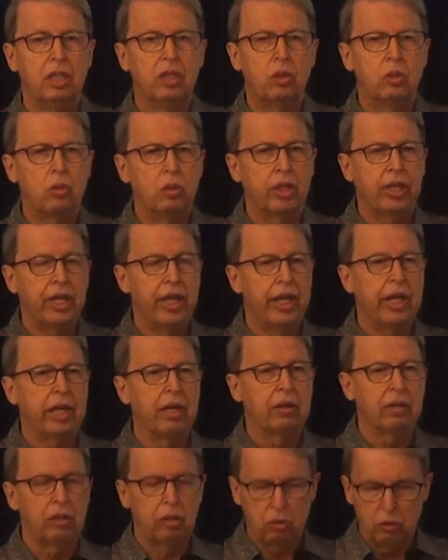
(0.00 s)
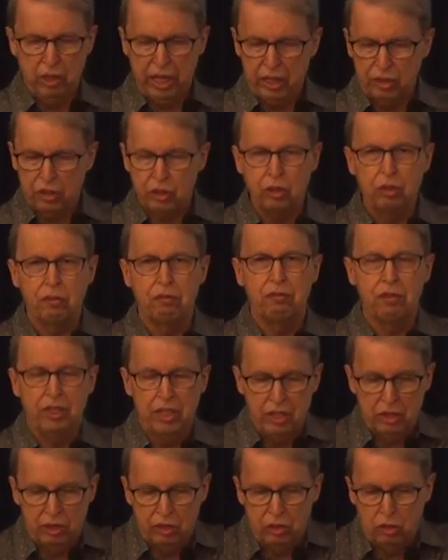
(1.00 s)
To care, to
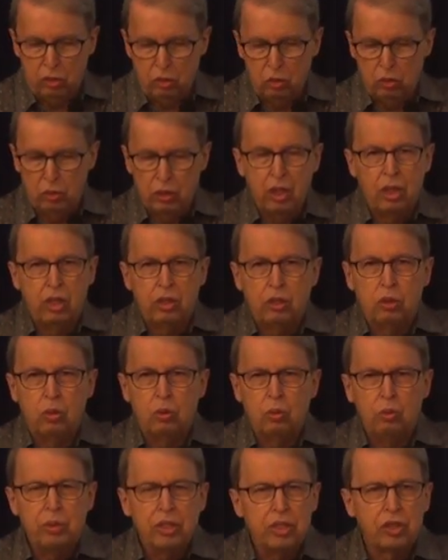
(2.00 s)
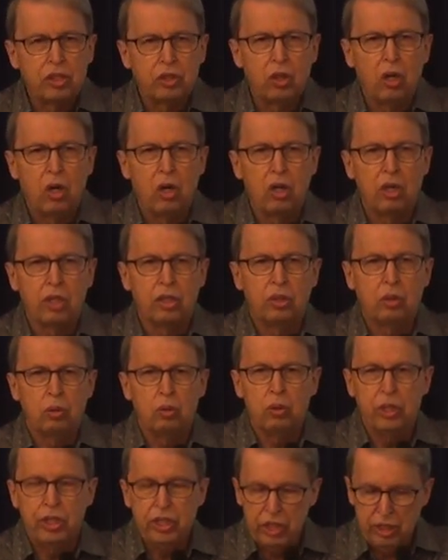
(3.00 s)
intervene, to, to restore,
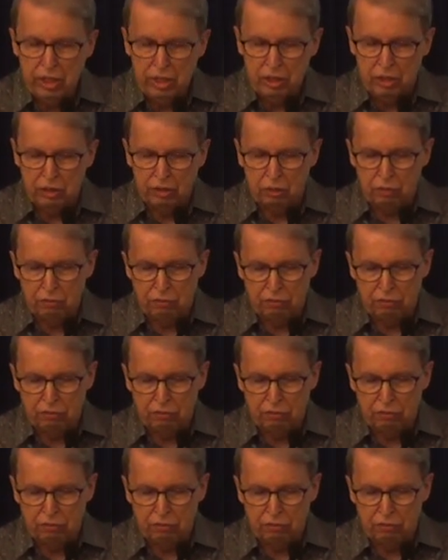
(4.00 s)
to heal, to